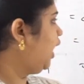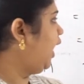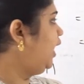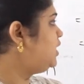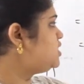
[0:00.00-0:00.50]

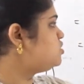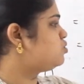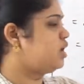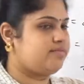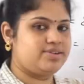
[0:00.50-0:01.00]
8 into
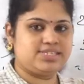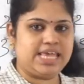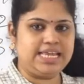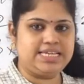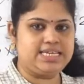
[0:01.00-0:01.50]
11 is
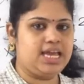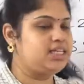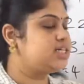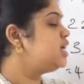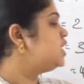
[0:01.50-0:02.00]

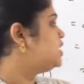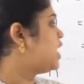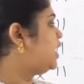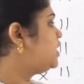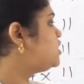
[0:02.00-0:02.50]
88,
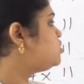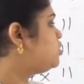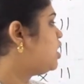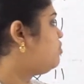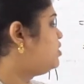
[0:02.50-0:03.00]
9 into
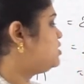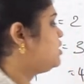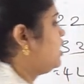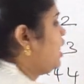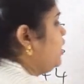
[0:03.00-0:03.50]
11 is
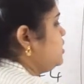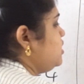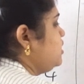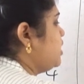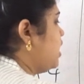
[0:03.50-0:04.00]

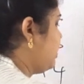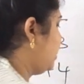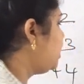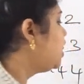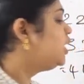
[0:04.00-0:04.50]

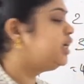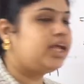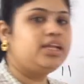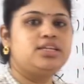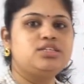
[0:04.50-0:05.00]
99,
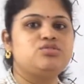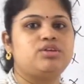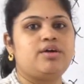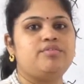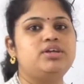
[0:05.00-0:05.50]
10 into
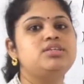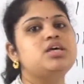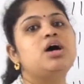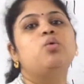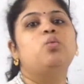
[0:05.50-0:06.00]
11 is
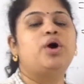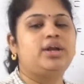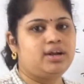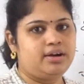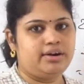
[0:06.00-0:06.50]

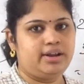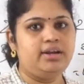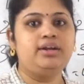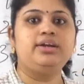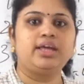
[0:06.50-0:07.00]

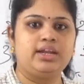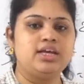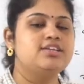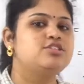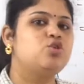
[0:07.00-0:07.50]
110.
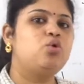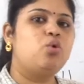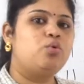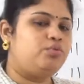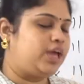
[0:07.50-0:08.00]

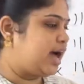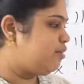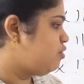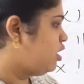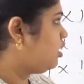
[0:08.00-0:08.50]
So, we
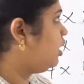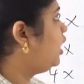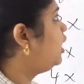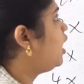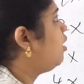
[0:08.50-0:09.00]
have read